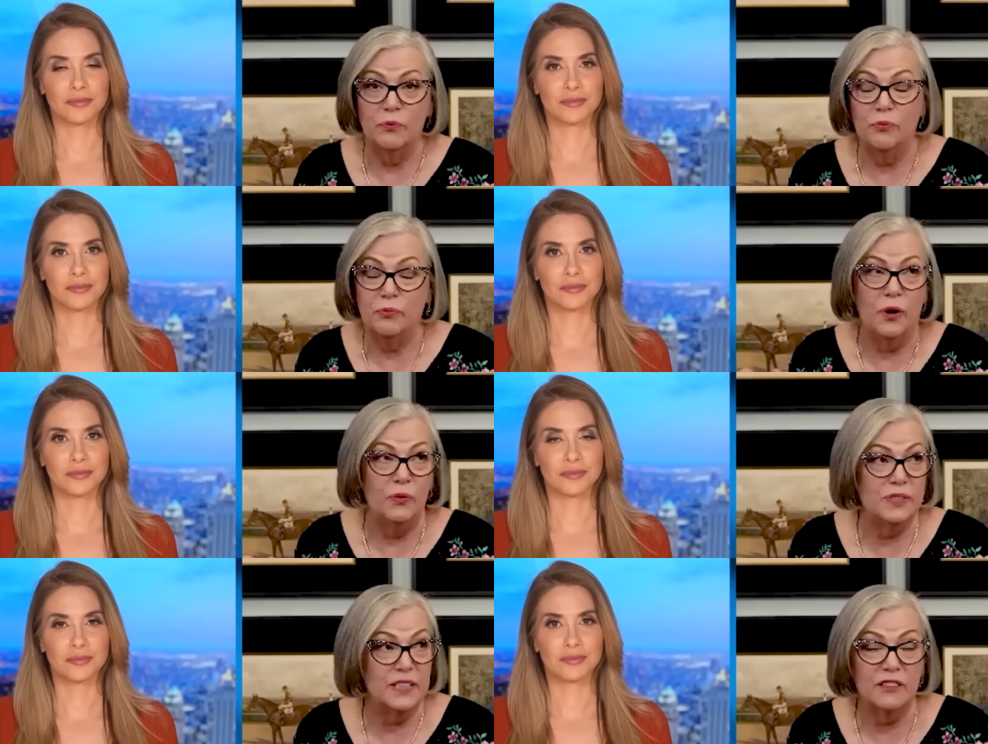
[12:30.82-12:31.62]
Speaker 1: what
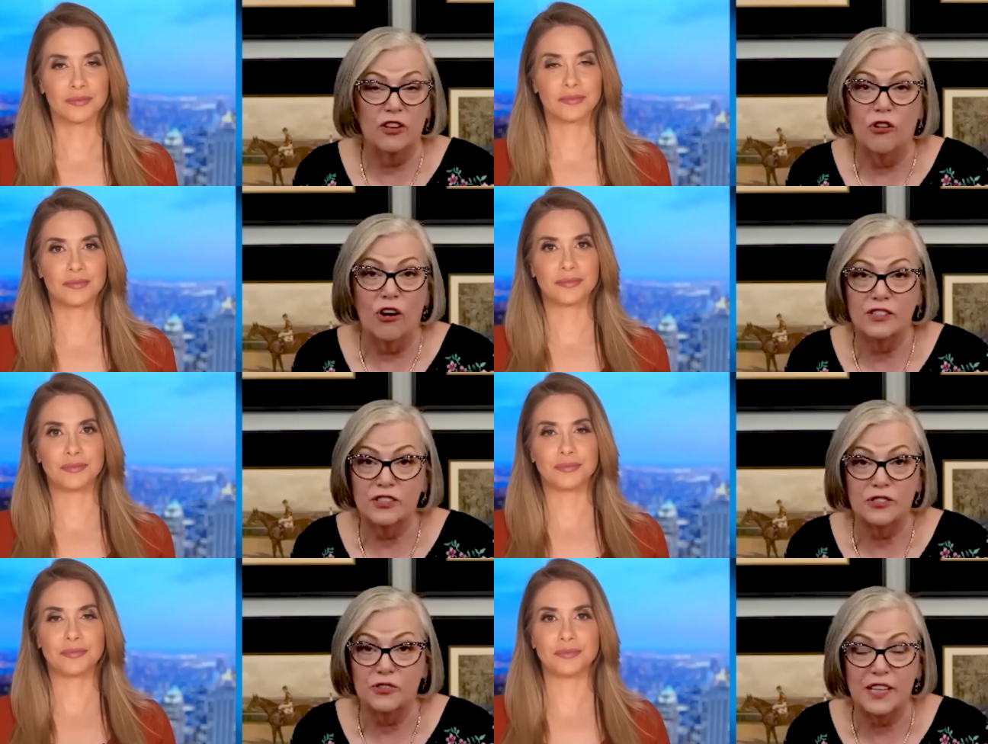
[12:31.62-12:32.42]
was it, the
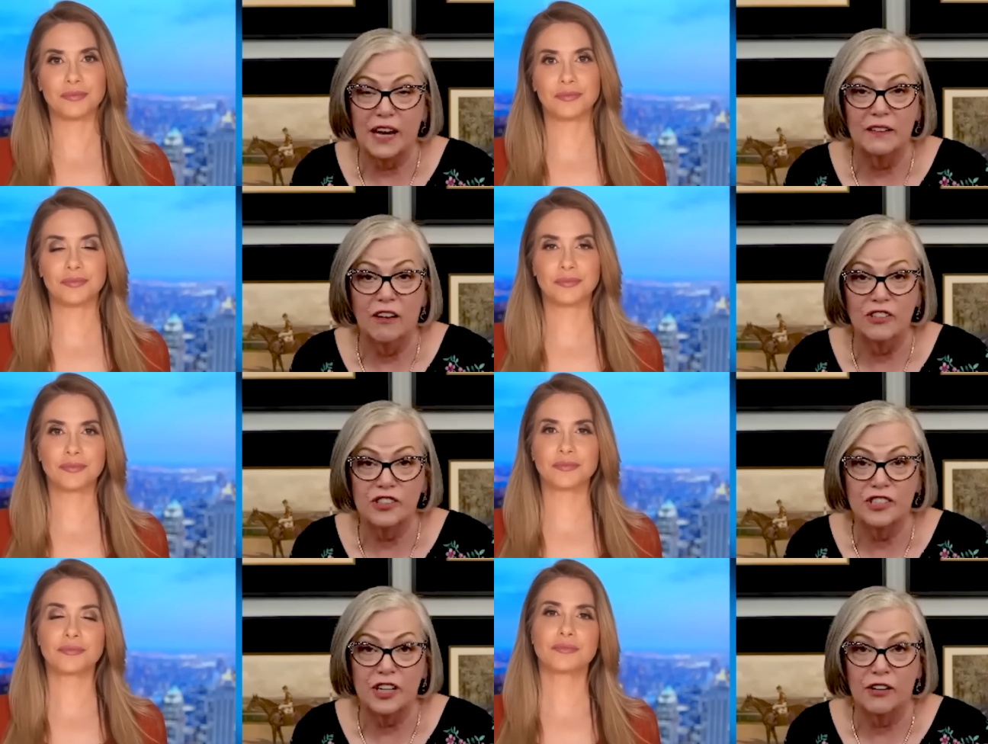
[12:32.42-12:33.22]
largest or second largest
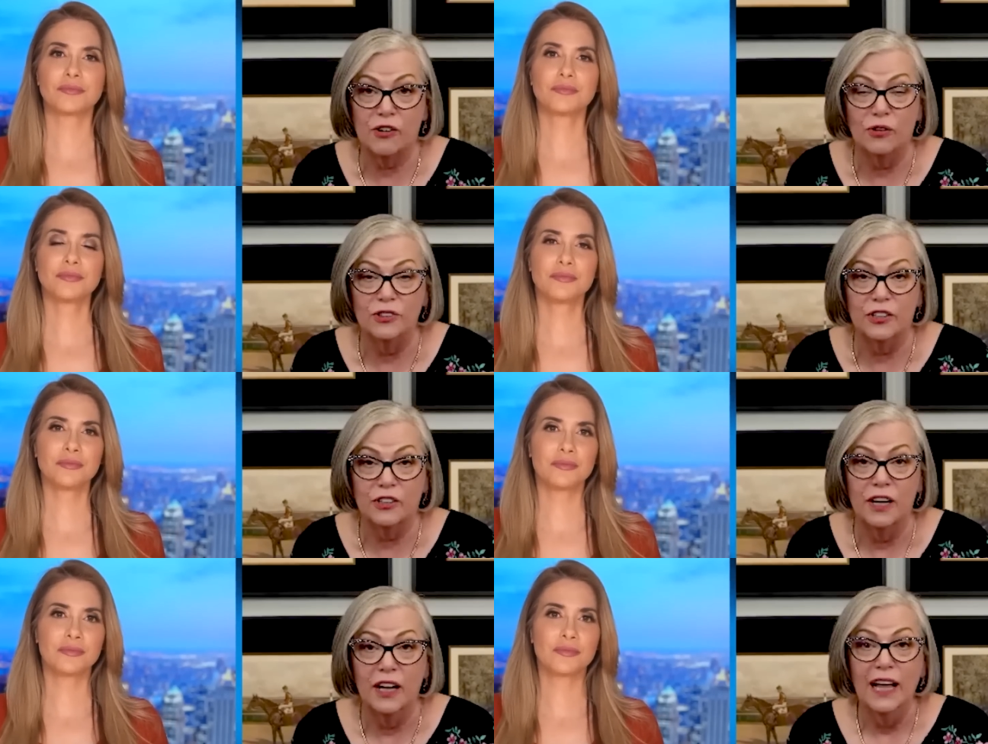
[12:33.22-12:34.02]
shareholder?
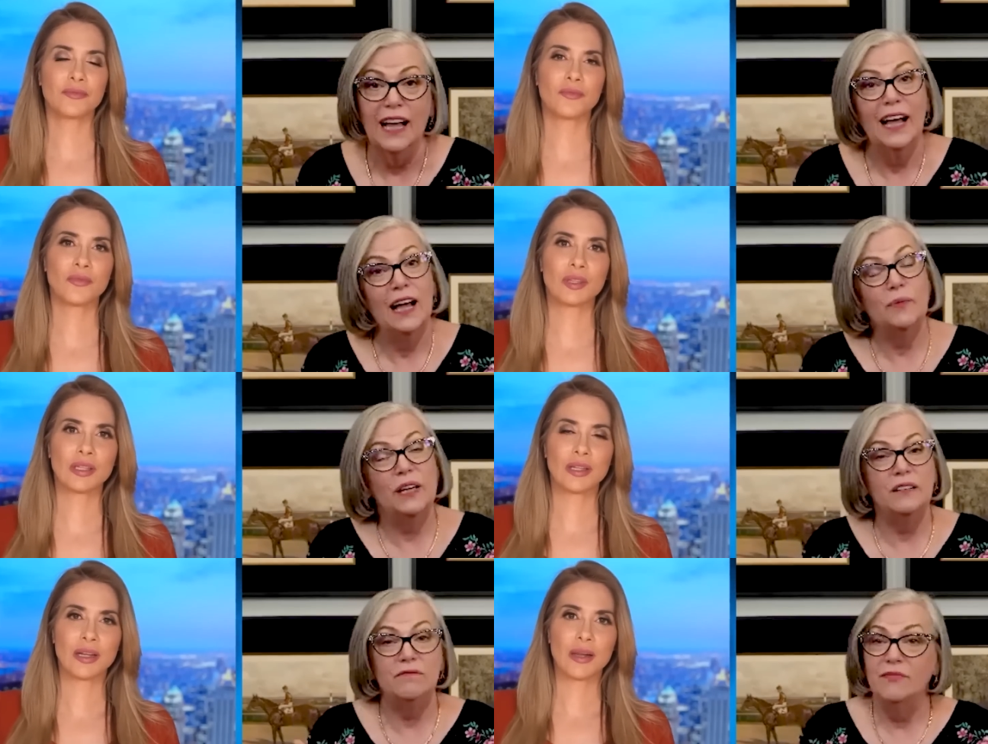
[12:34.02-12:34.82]
I
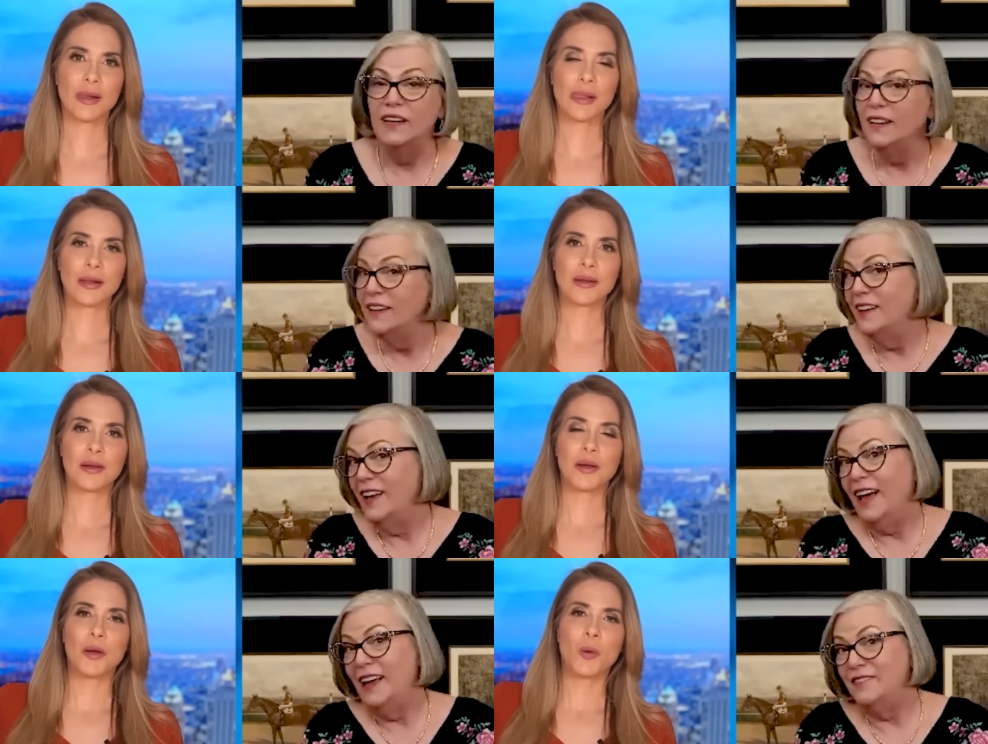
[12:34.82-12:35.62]
mean,
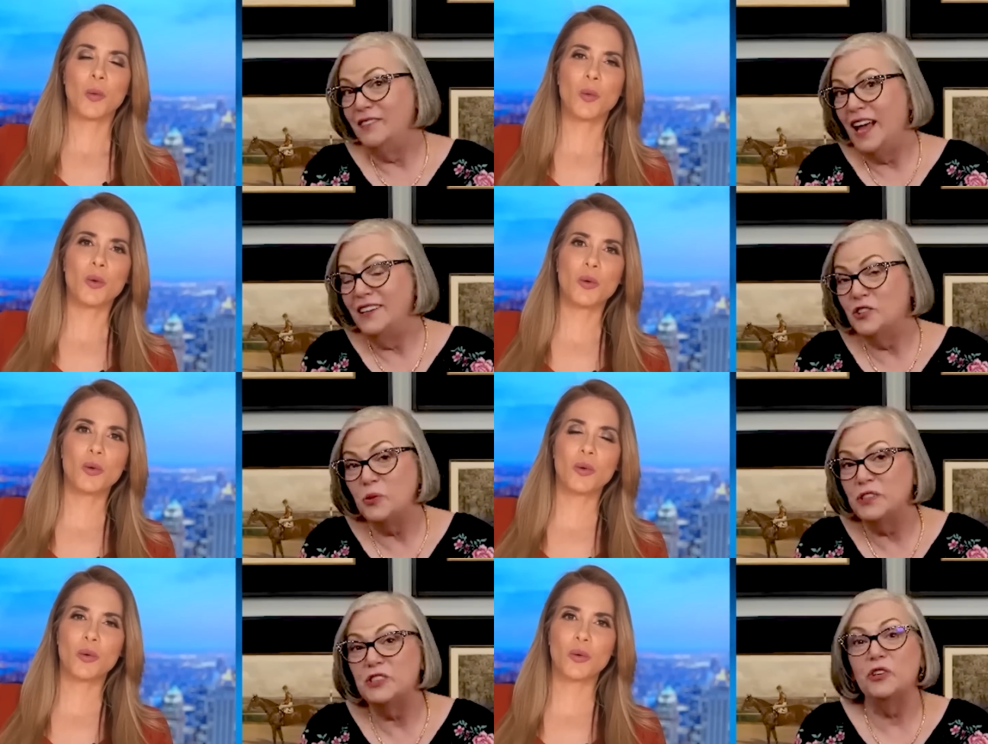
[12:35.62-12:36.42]
and and
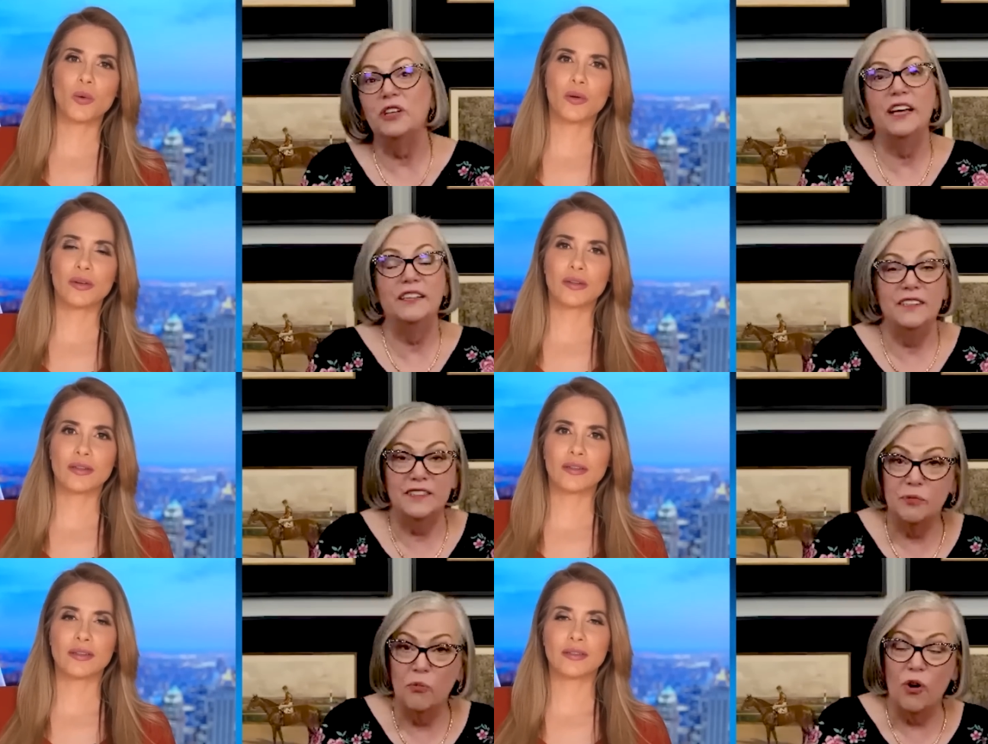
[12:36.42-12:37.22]
Switzerland is
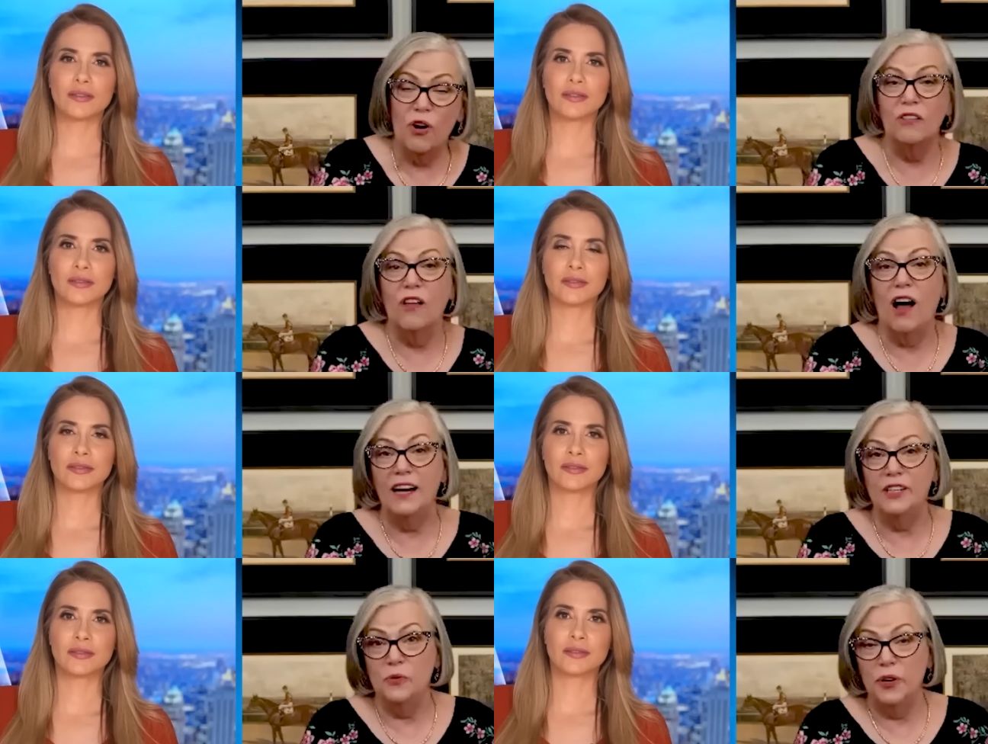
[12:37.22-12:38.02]
more
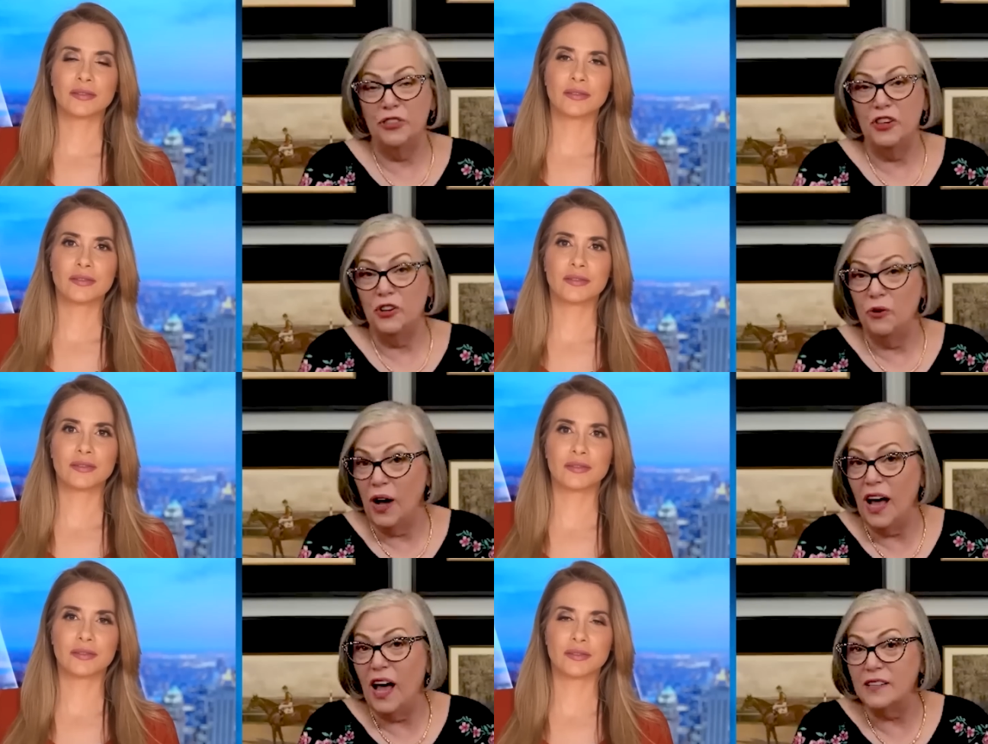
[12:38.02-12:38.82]
aligned with the
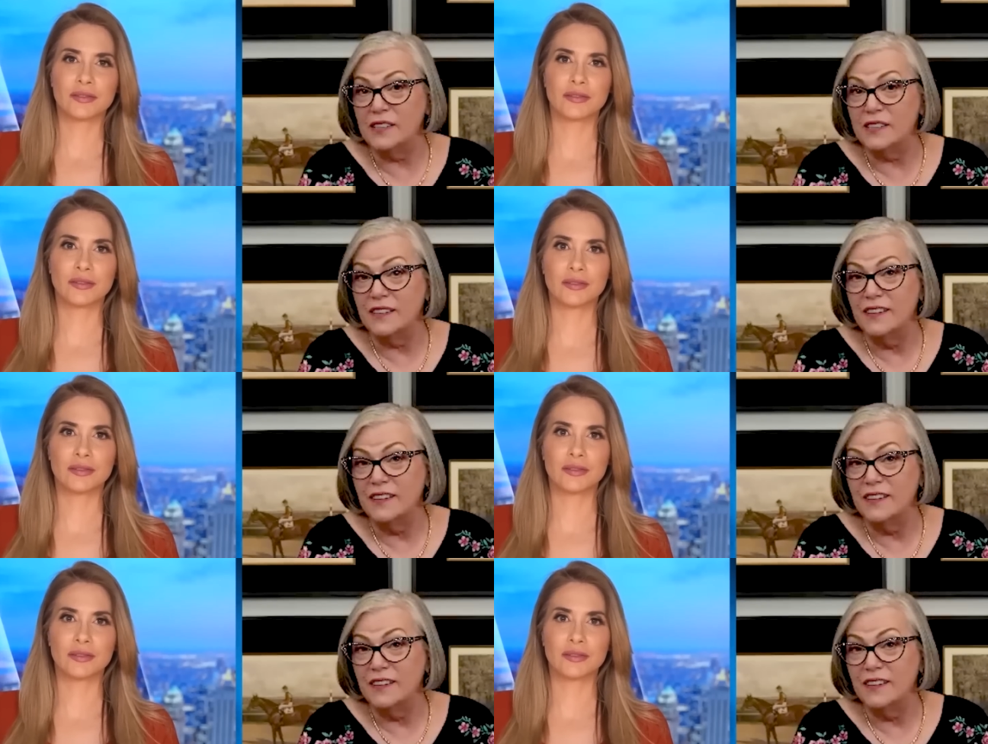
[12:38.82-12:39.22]
US